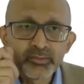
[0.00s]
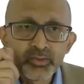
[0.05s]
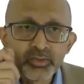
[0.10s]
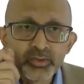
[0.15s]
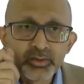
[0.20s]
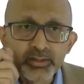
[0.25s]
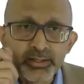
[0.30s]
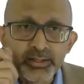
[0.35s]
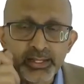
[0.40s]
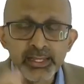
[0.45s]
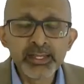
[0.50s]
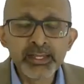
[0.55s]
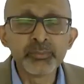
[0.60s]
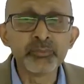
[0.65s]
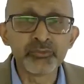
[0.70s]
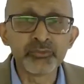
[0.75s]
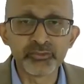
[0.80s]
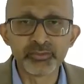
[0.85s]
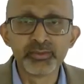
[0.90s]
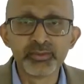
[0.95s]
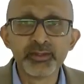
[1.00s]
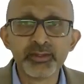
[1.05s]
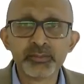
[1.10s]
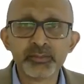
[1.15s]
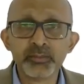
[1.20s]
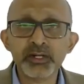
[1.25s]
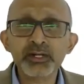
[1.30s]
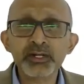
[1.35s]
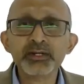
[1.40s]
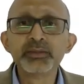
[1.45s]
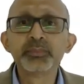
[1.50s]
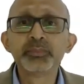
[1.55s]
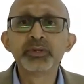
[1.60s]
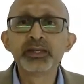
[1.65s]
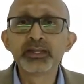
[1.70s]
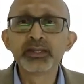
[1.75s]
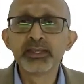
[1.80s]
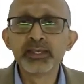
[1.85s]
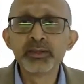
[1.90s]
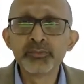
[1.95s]
games, multiple
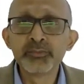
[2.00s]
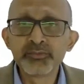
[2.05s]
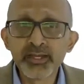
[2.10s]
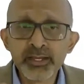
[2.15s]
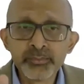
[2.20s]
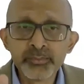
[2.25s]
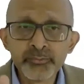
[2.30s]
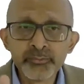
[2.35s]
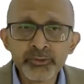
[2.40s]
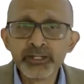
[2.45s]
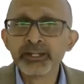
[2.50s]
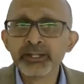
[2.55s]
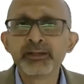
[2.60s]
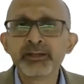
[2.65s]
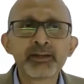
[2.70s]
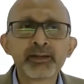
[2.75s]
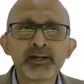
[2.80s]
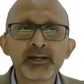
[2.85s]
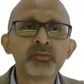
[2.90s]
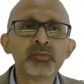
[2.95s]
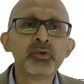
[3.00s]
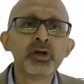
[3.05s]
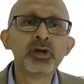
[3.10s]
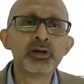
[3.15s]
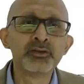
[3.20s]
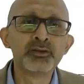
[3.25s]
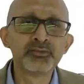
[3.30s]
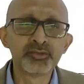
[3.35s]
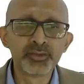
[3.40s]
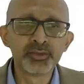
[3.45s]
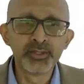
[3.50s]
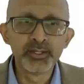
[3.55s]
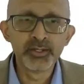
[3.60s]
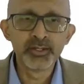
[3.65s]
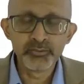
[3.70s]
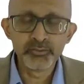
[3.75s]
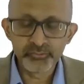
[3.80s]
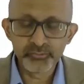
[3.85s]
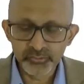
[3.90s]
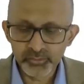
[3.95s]
games. I am winning the awards.
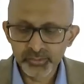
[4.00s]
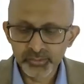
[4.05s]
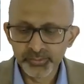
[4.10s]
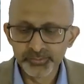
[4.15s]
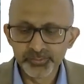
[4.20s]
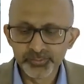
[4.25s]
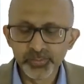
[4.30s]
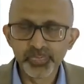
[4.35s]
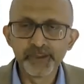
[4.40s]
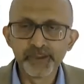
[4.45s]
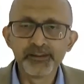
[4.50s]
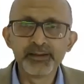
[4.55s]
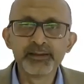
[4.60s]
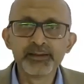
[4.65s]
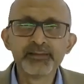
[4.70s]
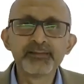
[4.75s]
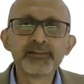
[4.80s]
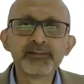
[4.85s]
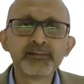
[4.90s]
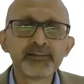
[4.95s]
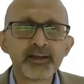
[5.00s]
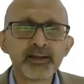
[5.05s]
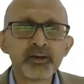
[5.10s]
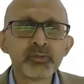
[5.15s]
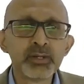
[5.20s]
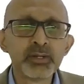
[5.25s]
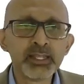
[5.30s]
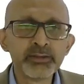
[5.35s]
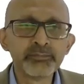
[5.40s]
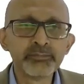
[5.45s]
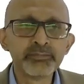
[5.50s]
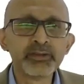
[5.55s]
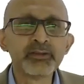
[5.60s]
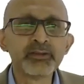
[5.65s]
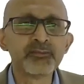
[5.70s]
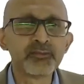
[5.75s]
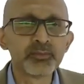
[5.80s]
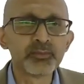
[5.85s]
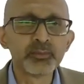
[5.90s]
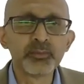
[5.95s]
So this is how life is.
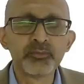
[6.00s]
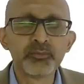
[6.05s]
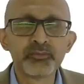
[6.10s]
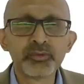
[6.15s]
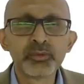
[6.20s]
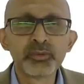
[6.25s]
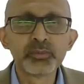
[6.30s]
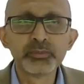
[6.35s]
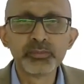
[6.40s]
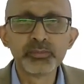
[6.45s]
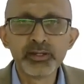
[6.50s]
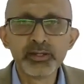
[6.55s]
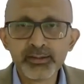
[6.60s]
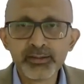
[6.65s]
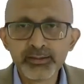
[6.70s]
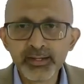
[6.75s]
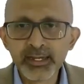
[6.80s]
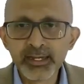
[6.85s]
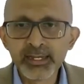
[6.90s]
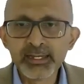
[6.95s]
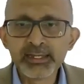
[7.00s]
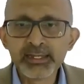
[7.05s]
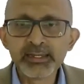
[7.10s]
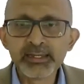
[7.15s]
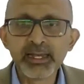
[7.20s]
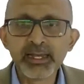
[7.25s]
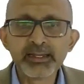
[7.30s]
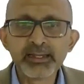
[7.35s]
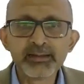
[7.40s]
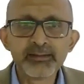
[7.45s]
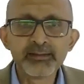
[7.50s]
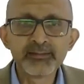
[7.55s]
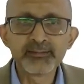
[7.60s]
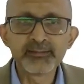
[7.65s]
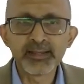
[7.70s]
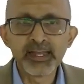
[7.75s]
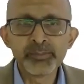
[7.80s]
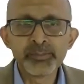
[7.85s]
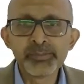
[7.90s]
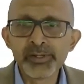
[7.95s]
So this
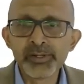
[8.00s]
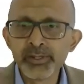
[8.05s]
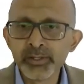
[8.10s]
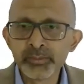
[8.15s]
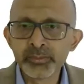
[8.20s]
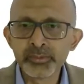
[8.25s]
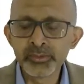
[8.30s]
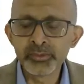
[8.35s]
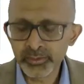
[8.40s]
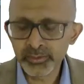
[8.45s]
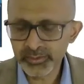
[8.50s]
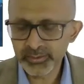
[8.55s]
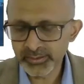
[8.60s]
happened about